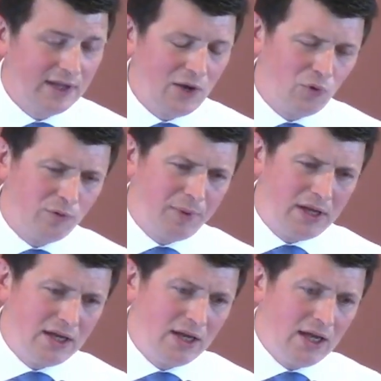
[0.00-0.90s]
It would
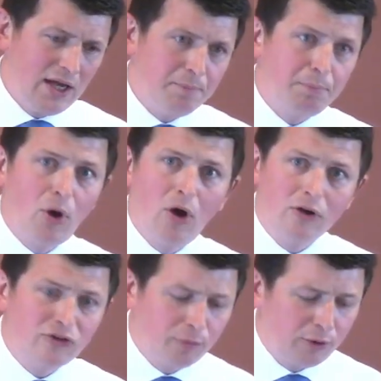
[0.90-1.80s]
be
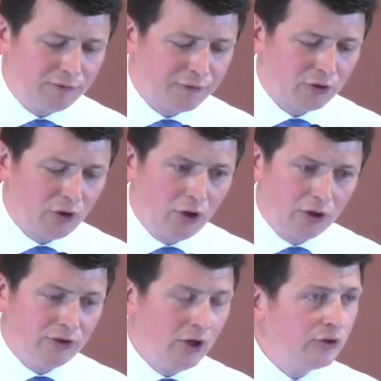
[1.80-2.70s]
impossible for
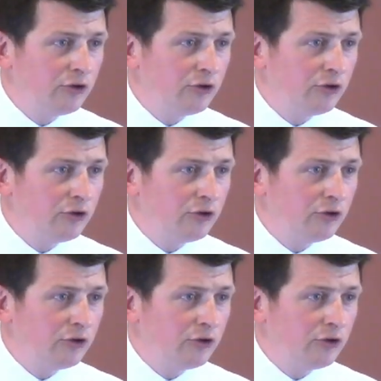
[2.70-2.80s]
God